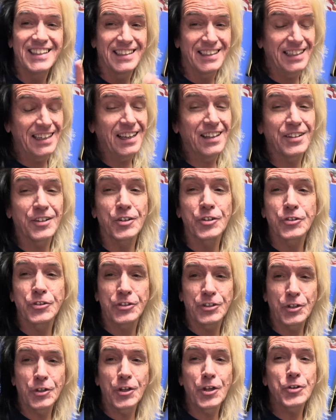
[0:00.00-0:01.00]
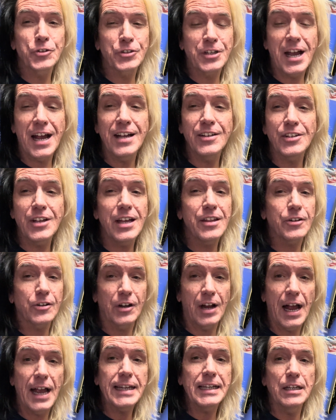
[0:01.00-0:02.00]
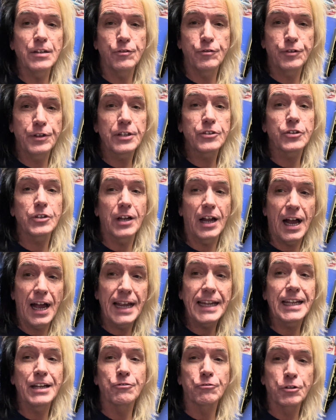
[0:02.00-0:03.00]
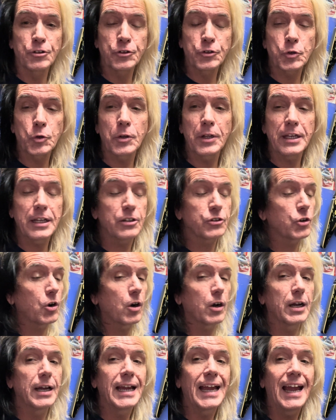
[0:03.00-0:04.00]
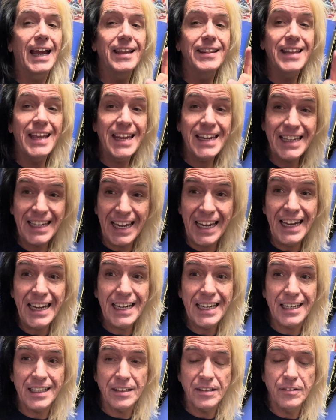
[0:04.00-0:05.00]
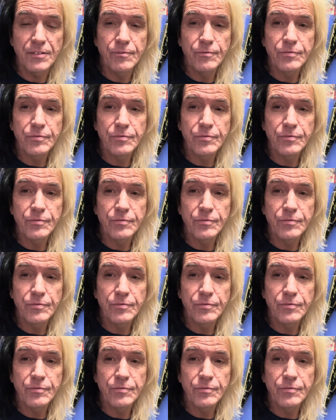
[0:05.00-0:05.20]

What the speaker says: Yeah, there's still those guys out there. I can fix it. I can restore that guitar. And they can.